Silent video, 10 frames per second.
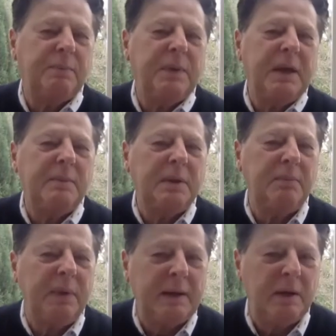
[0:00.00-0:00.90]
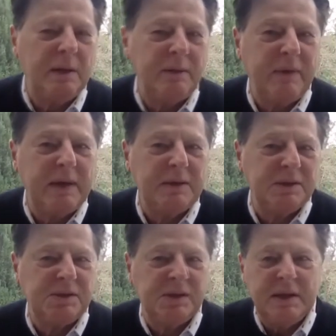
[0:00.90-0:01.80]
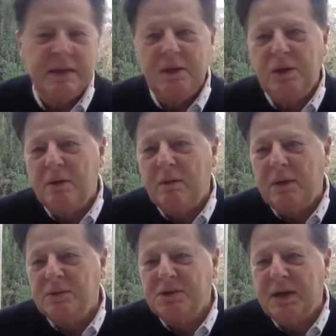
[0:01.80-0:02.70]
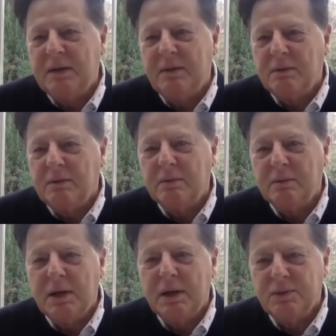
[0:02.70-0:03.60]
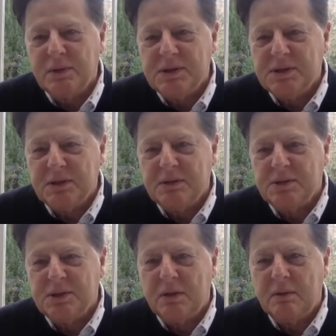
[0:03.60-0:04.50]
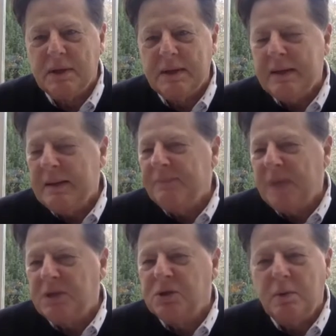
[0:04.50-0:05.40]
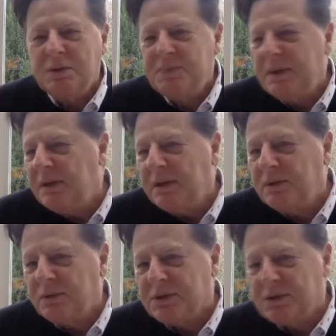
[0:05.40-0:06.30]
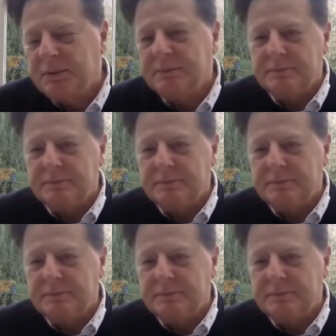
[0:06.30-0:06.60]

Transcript: be able to bet on events, outside of their own countries. And so it's always been an interest.